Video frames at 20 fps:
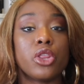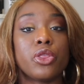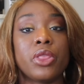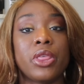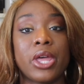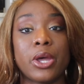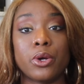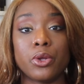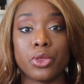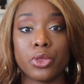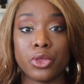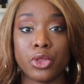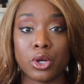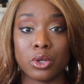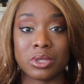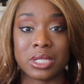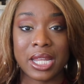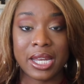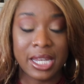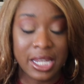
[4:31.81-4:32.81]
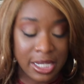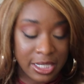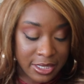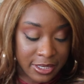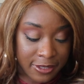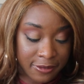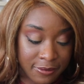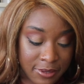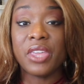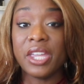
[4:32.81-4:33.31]
the, those
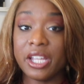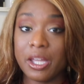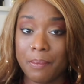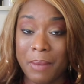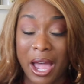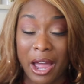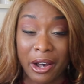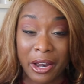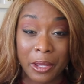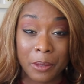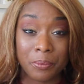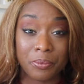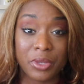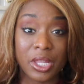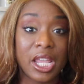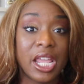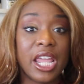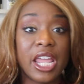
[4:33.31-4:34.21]
adhesives. Think about it.